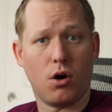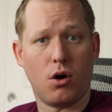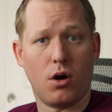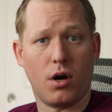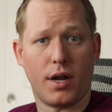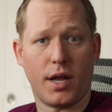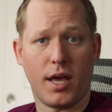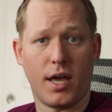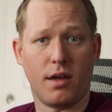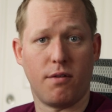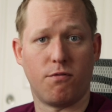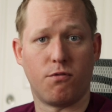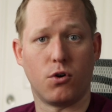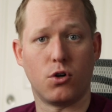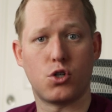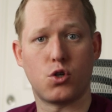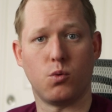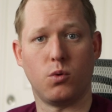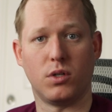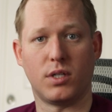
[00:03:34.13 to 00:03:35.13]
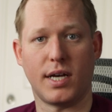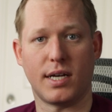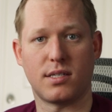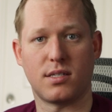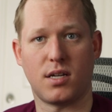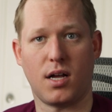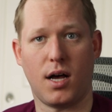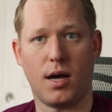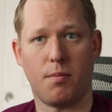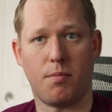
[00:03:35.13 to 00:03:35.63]
on a virtual
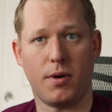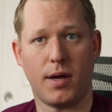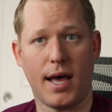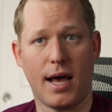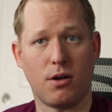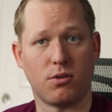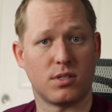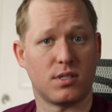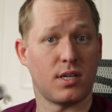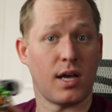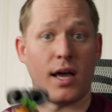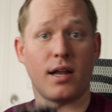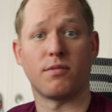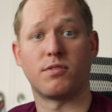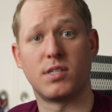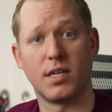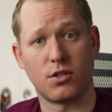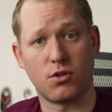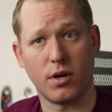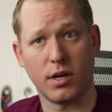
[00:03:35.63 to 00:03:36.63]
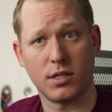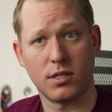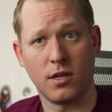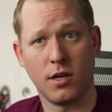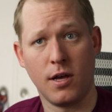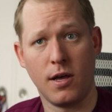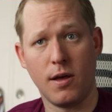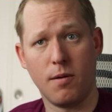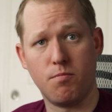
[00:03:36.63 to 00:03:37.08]
desktop outside of Citrix,